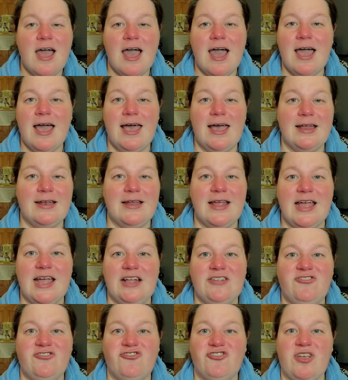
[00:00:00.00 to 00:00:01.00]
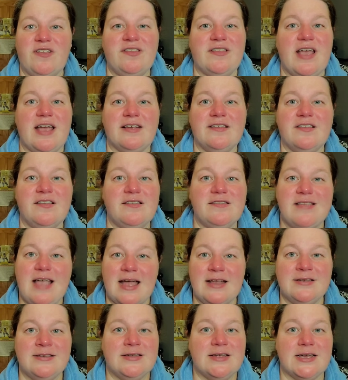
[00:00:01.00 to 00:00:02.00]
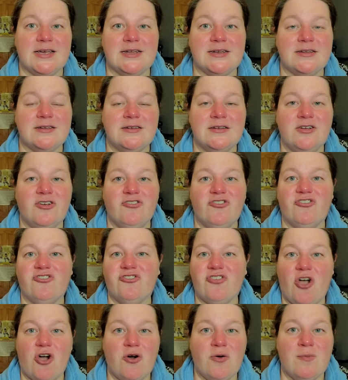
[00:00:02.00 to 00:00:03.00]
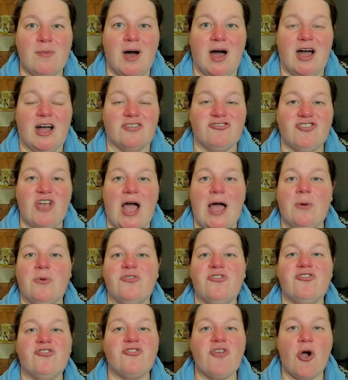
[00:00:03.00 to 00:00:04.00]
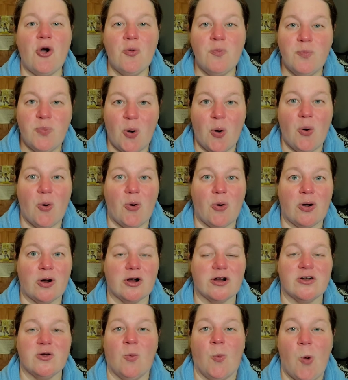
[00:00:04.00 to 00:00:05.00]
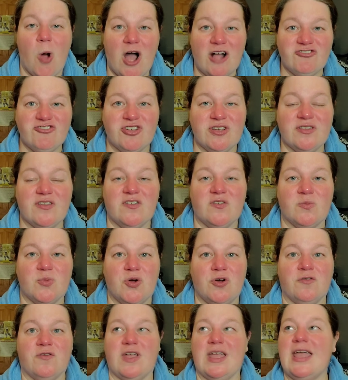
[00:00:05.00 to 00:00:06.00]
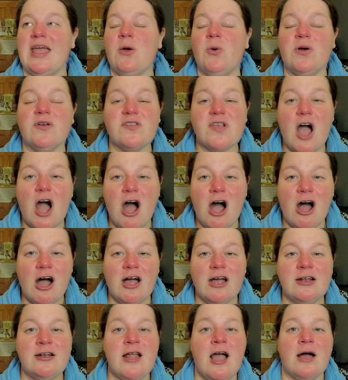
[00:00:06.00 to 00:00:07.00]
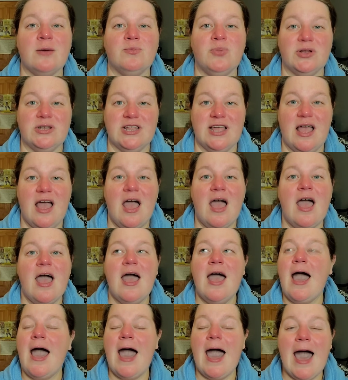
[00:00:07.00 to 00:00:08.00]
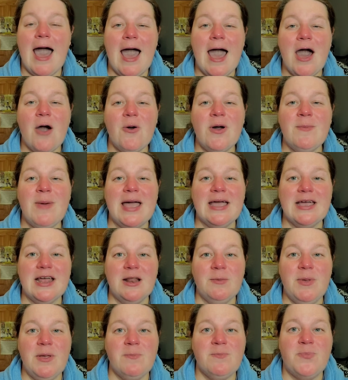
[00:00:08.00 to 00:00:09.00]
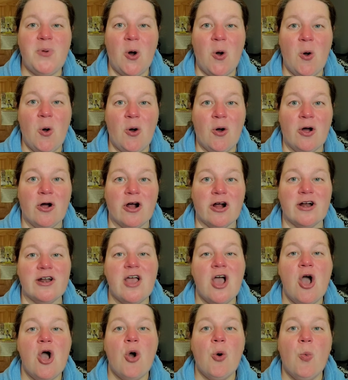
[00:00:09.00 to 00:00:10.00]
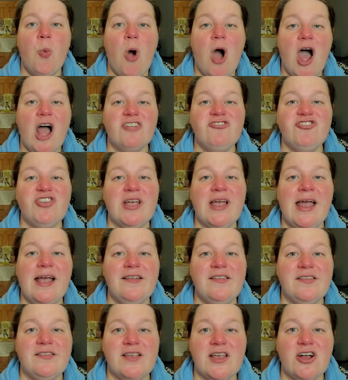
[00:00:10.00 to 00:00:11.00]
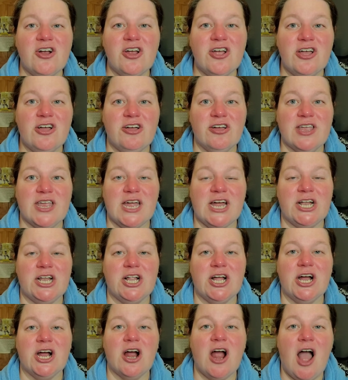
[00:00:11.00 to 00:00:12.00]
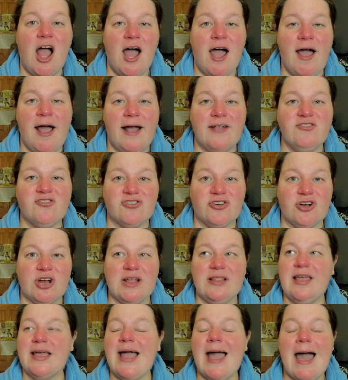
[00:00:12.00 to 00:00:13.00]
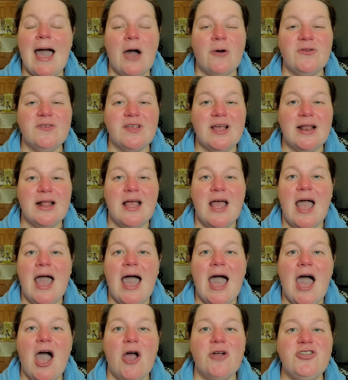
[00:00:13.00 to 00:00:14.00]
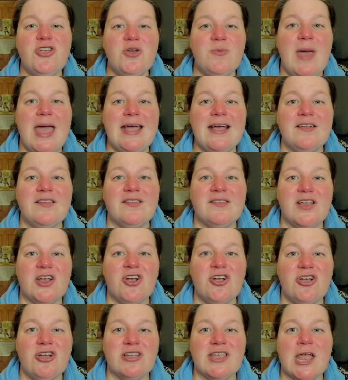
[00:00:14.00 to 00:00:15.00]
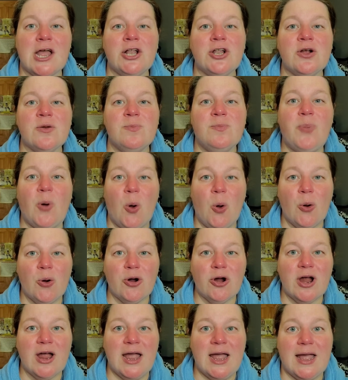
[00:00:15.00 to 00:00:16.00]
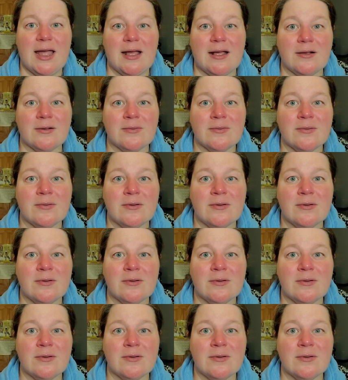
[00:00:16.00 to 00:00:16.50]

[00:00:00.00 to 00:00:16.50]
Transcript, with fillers: And it's just extended so much. I was so bored watching this movie. It was unbelievable. How am I going to be bored watching a serial killer on screen? Like, how does that, how do you make a serial killer boring?